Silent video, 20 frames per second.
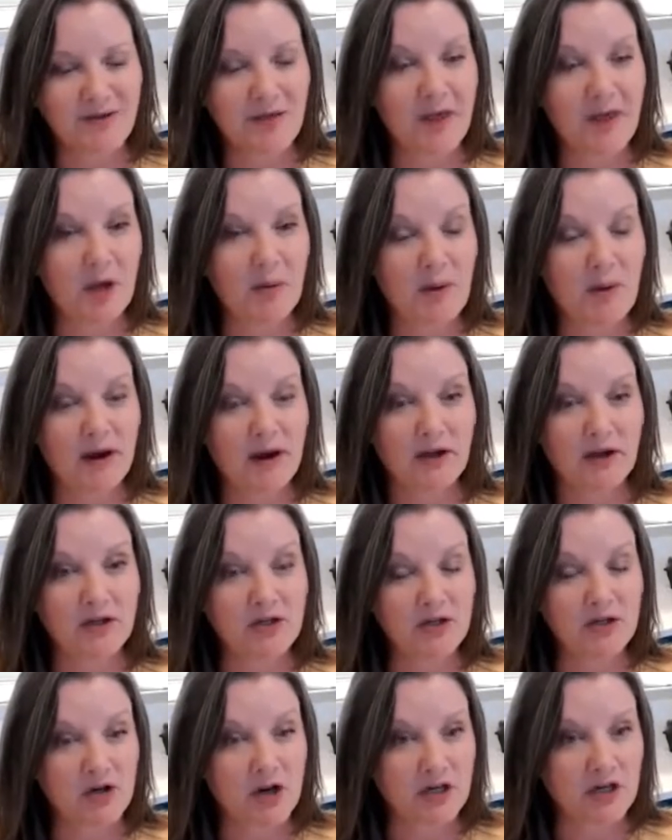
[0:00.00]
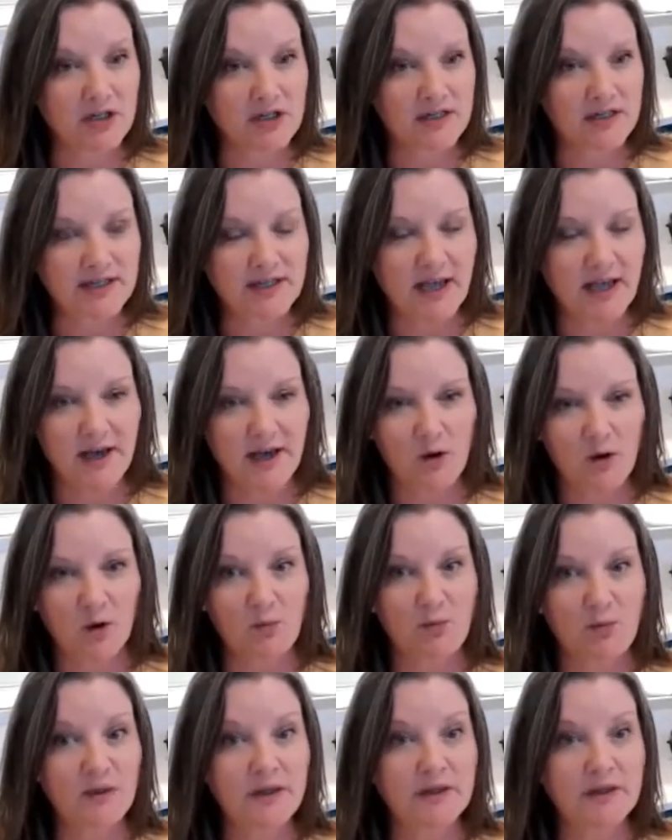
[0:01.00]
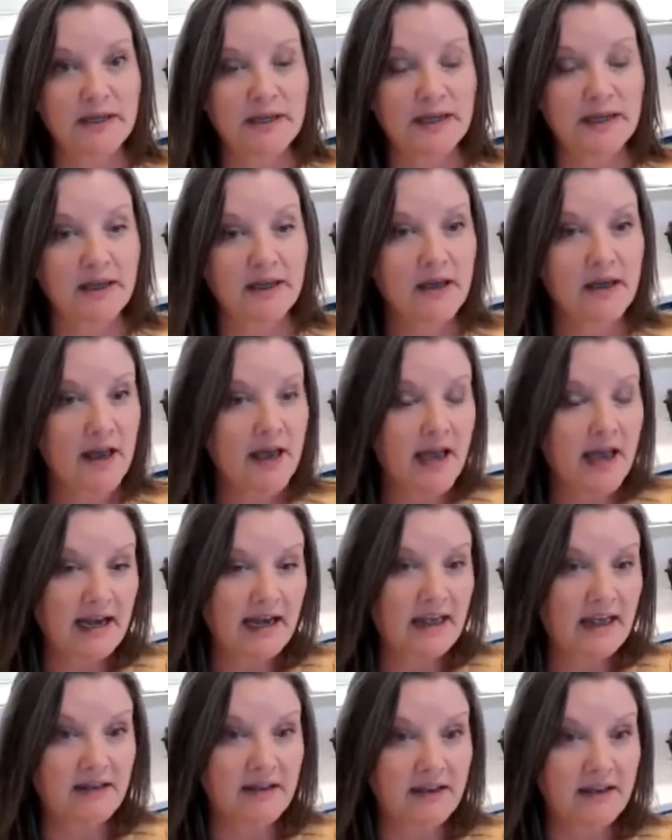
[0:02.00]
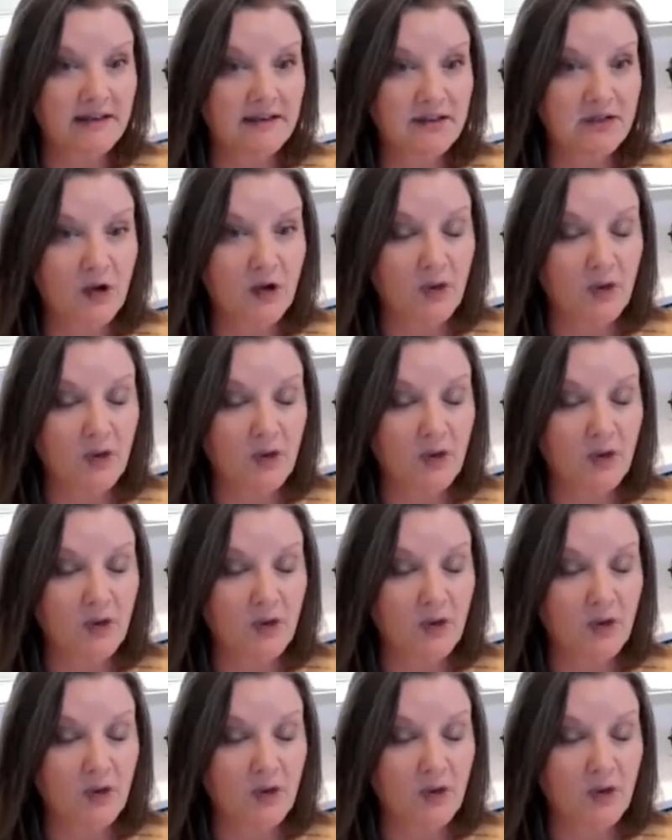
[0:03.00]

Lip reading: So think about a construction site or building anything.